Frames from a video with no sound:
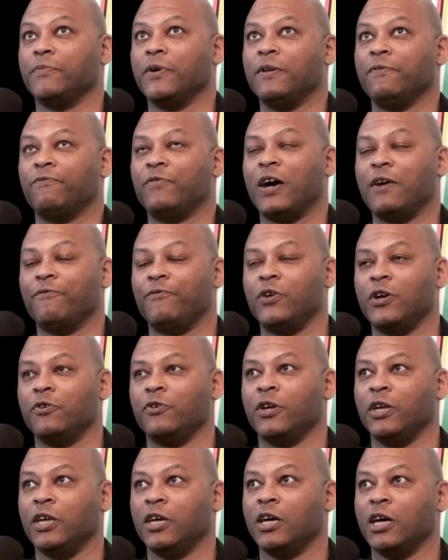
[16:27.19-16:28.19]
in fact
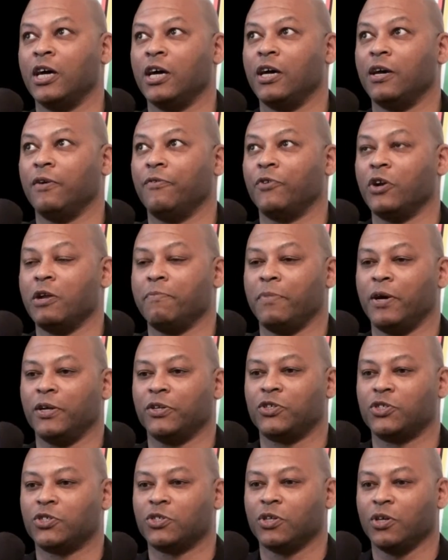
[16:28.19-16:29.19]
very, uh, very
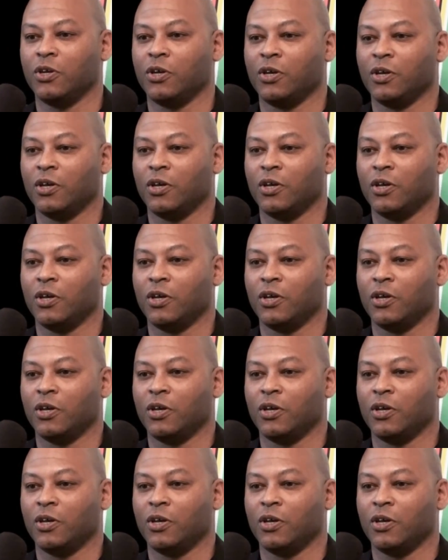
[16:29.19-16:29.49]
much